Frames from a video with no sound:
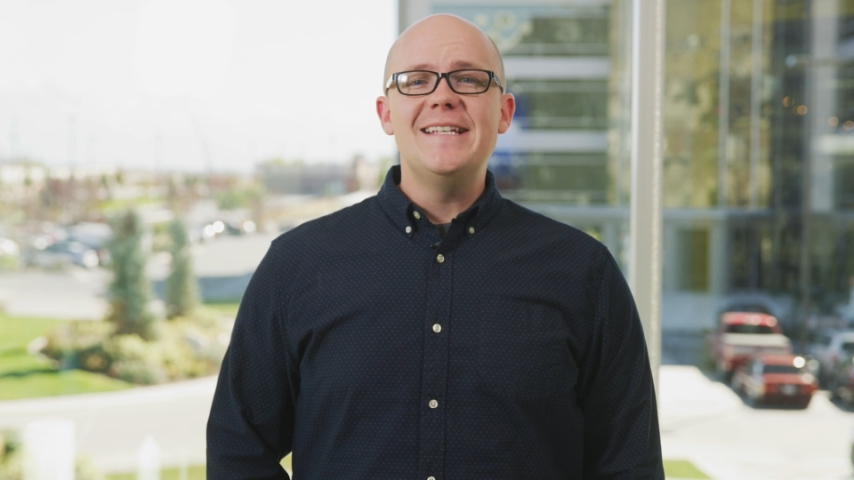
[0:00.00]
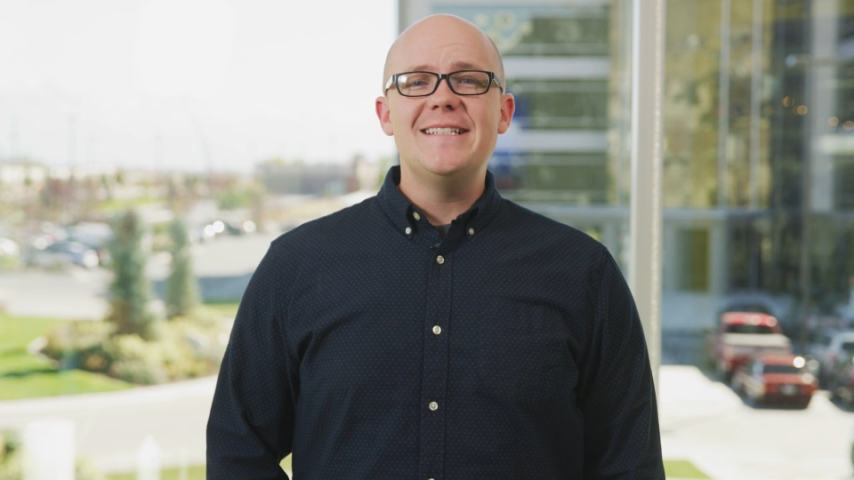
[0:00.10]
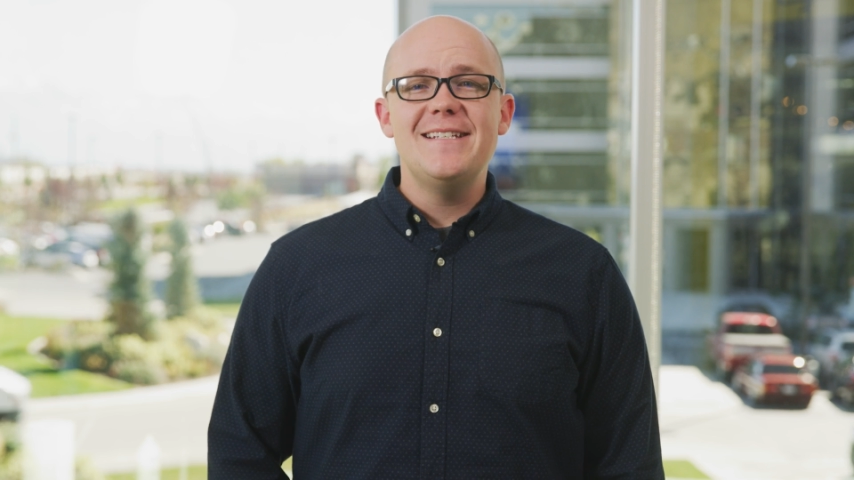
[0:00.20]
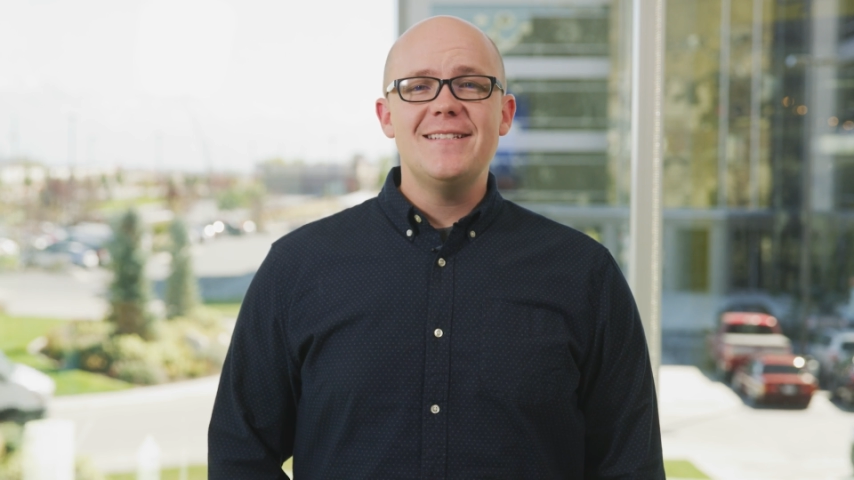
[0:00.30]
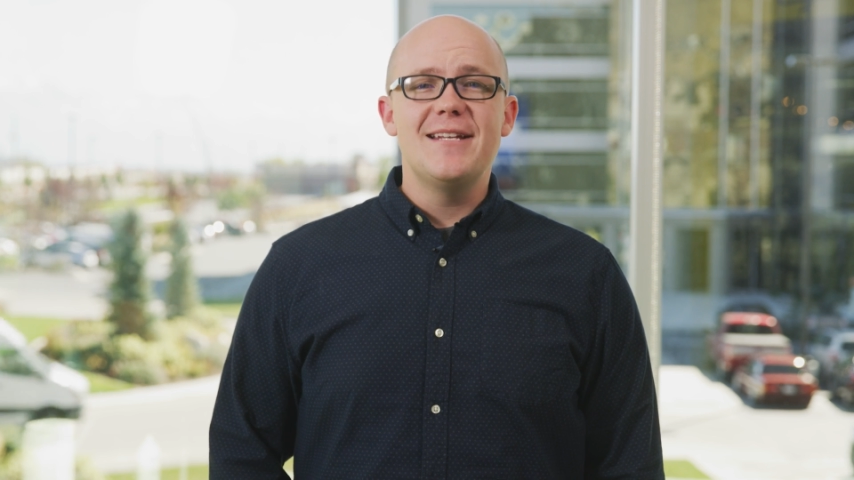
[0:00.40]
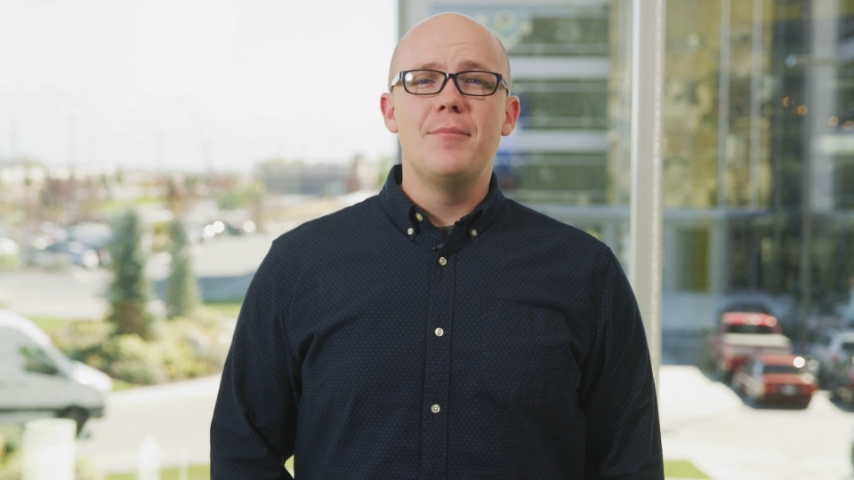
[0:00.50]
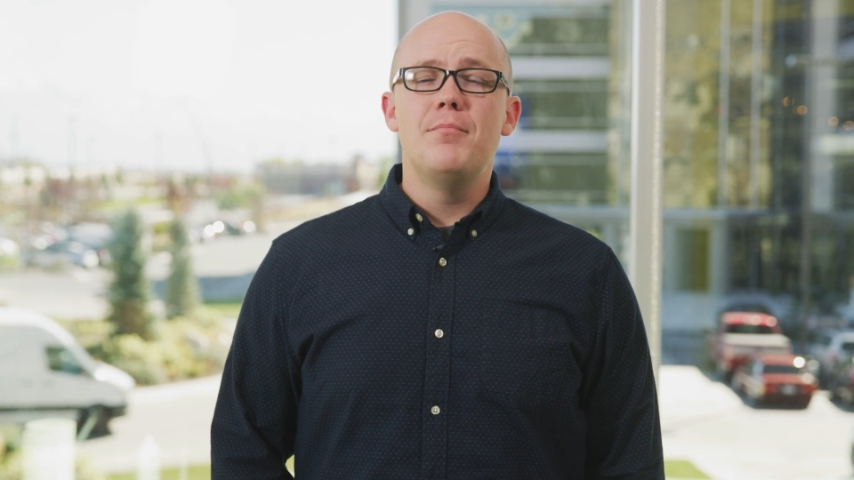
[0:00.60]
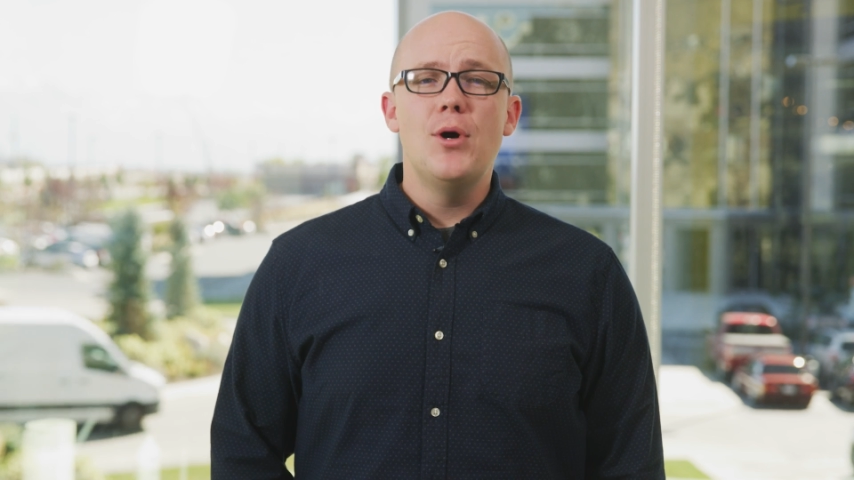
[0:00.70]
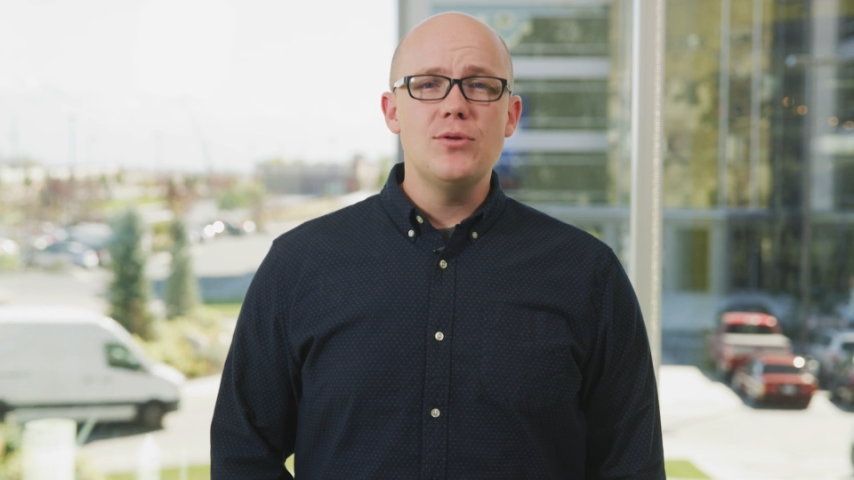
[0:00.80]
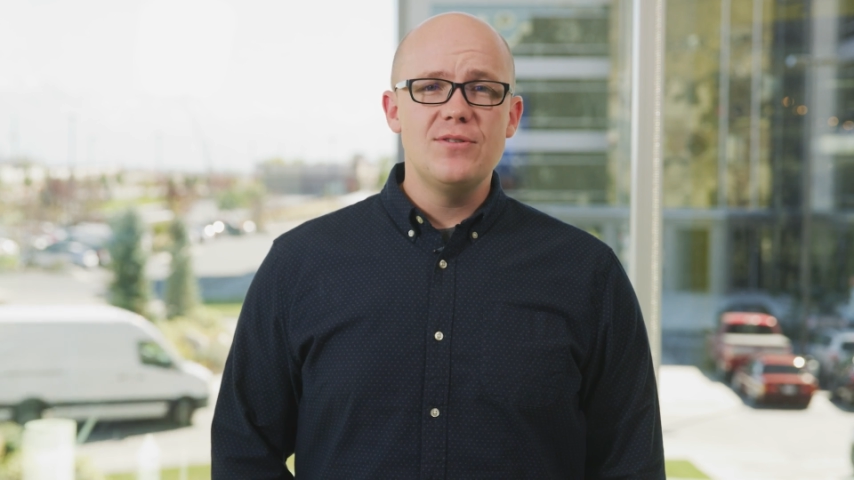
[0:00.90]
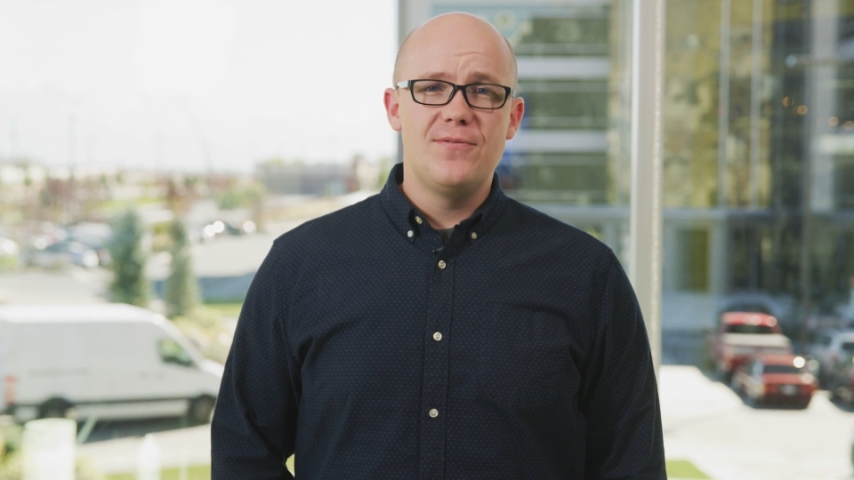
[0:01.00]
easiest and most